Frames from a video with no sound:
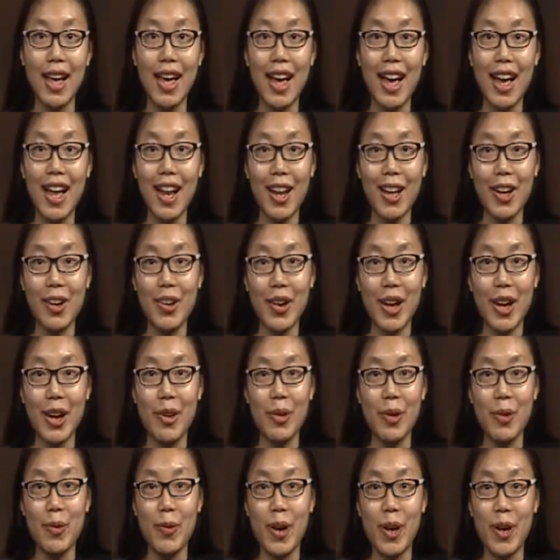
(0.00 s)
Hello
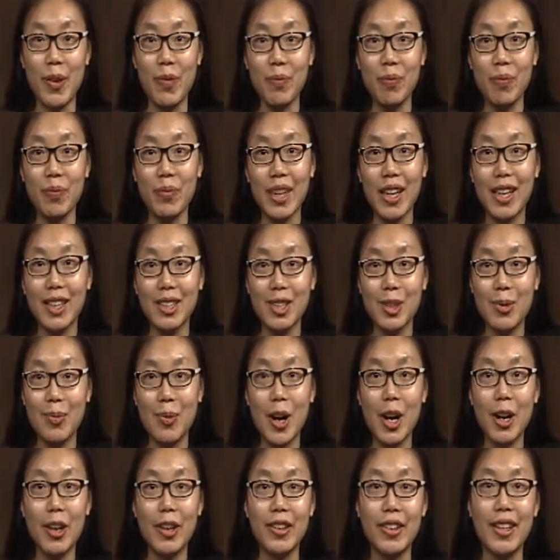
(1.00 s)
everyone.
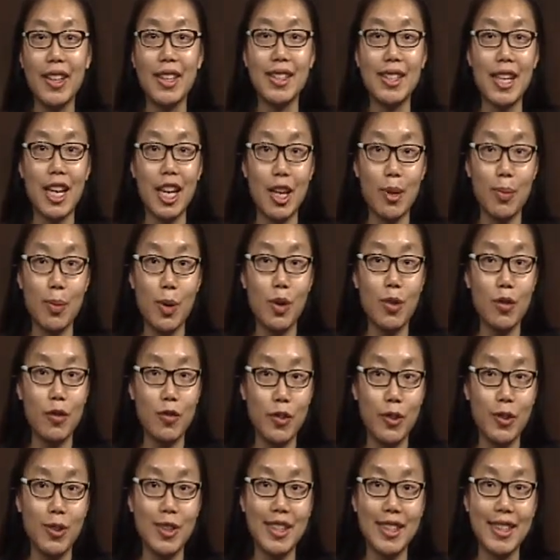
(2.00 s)
Tomorrow is April
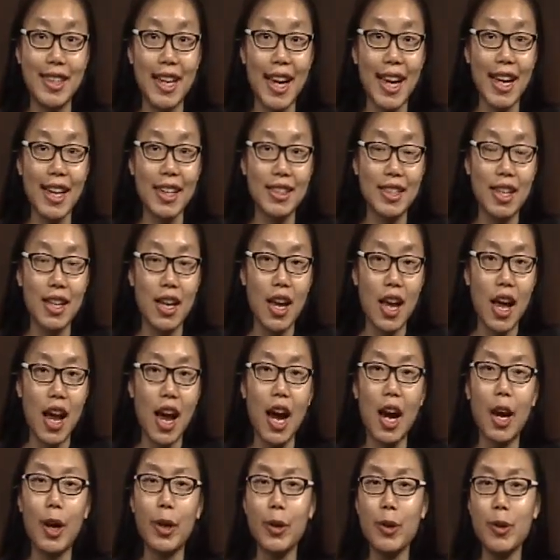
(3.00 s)
Fool's Day.
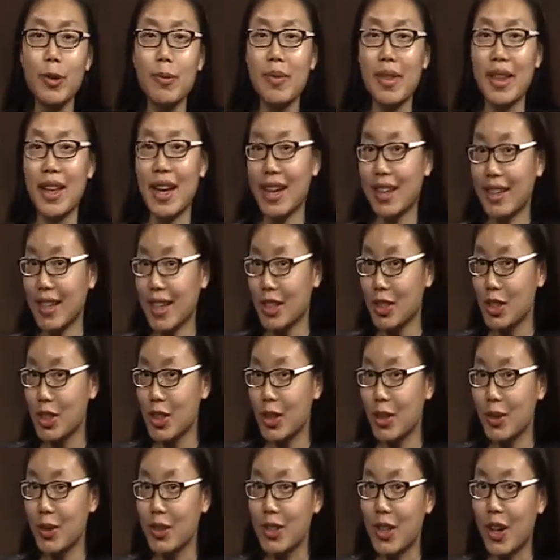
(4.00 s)
Are you planning
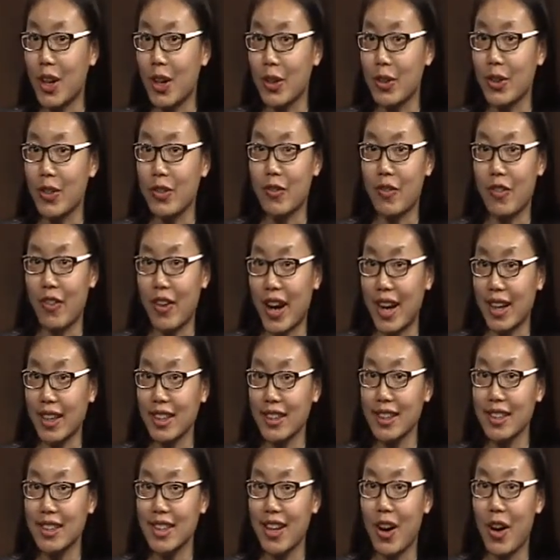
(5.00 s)
jokes on your
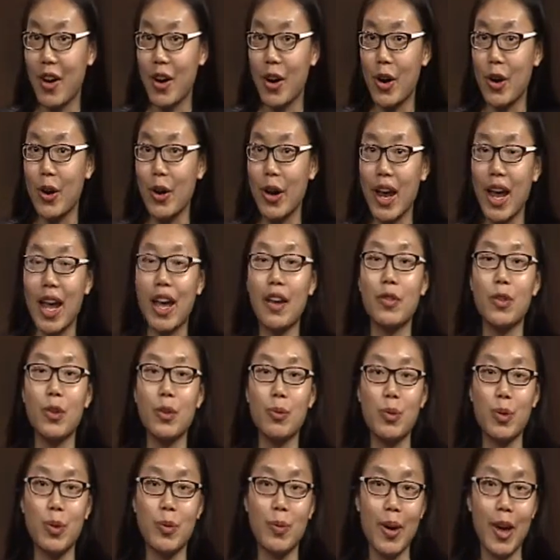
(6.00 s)
friends, or have you
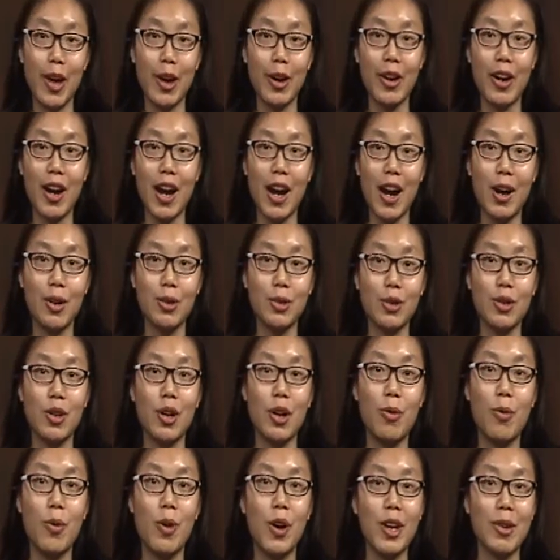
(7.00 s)
prepared how to
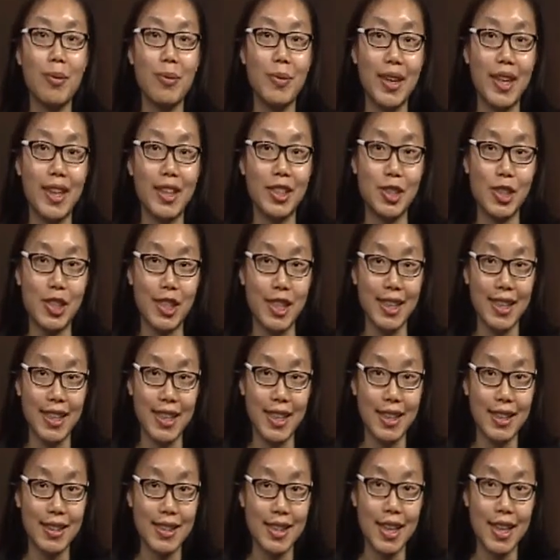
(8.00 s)
avoid being cheated?